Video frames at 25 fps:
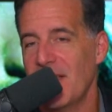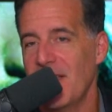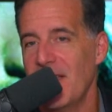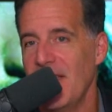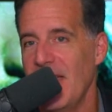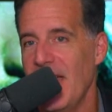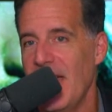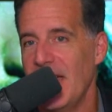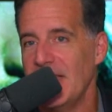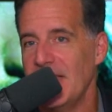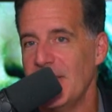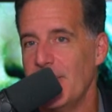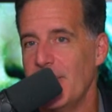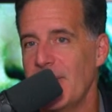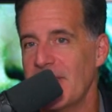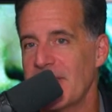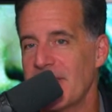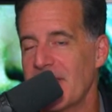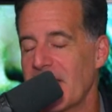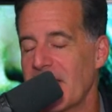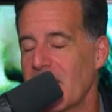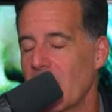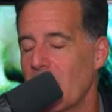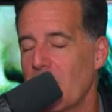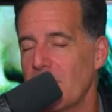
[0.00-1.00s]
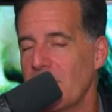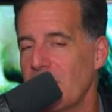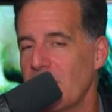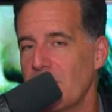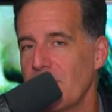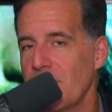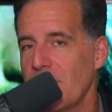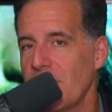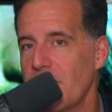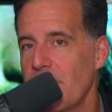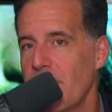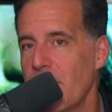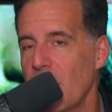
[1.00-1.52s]
and the minute they go, well, you don't
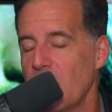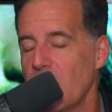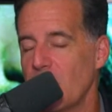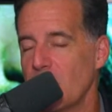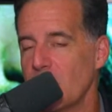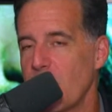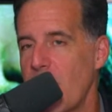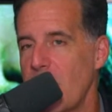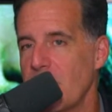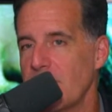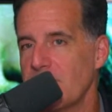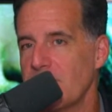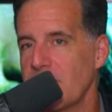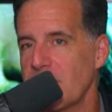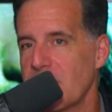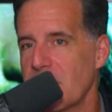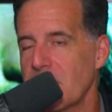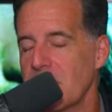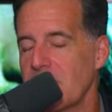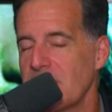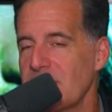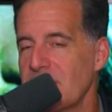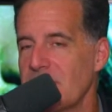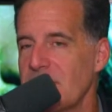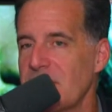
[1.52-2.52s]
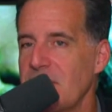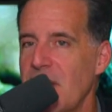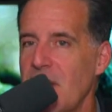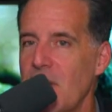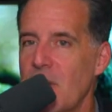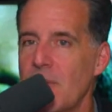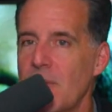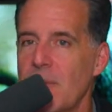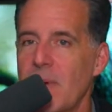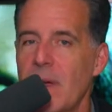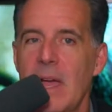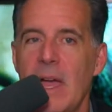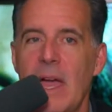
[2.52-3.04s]
need a Bellows bonds, and they go, listen,
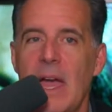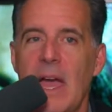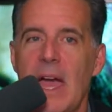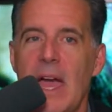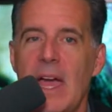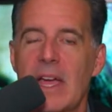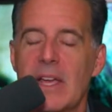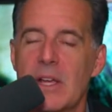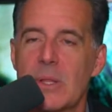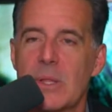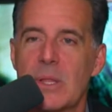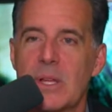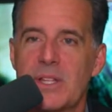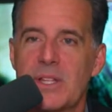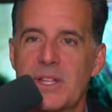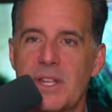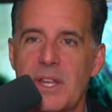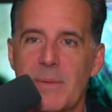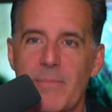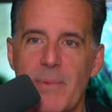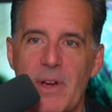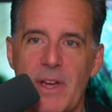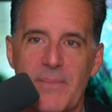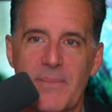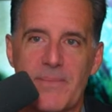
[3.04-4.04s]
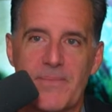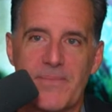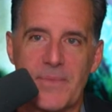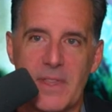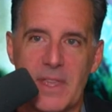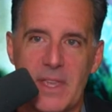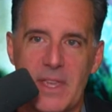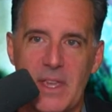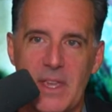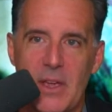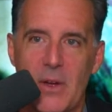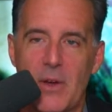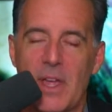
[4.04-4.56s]
no, and go, listen, but
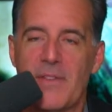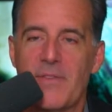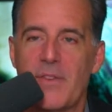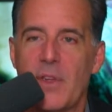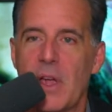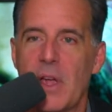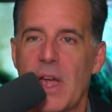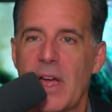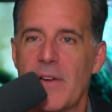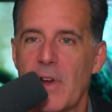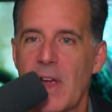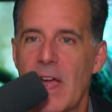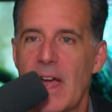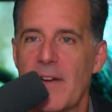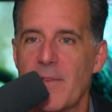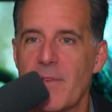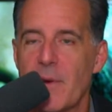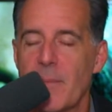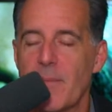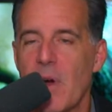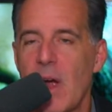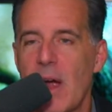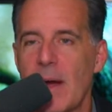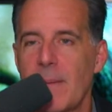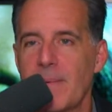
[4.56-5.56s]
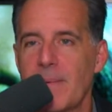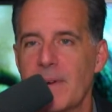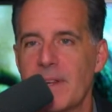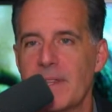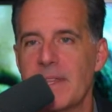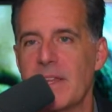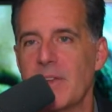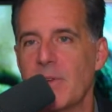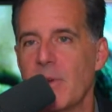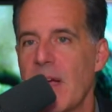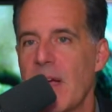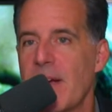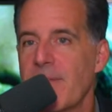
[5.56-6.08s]
you know, if you ever have a property
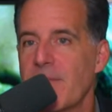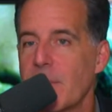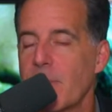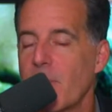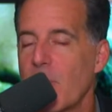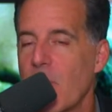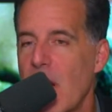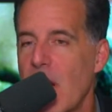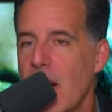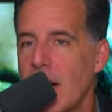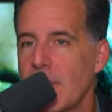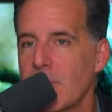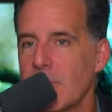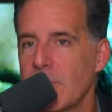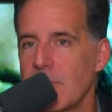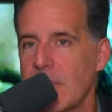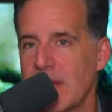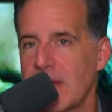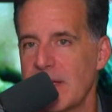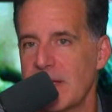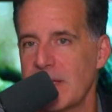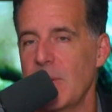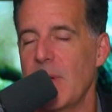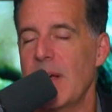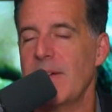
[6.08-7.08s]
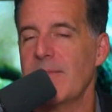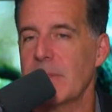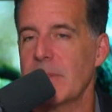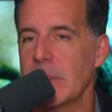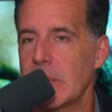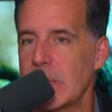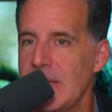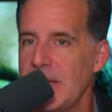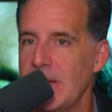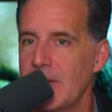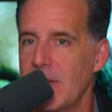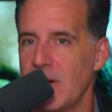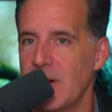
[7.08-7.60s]
that you're having a problem, like you have a
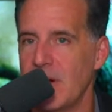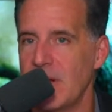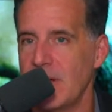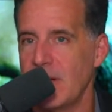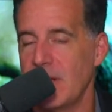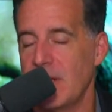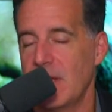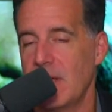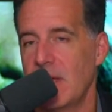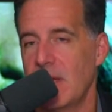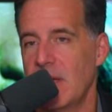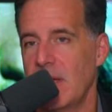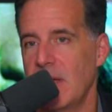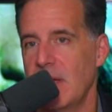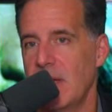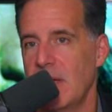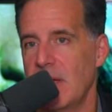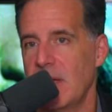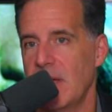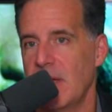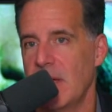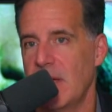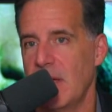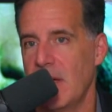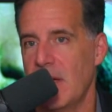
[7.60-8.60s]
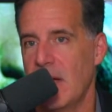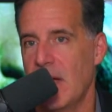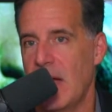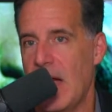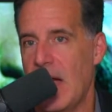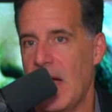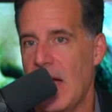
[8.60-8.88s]
lien on, I,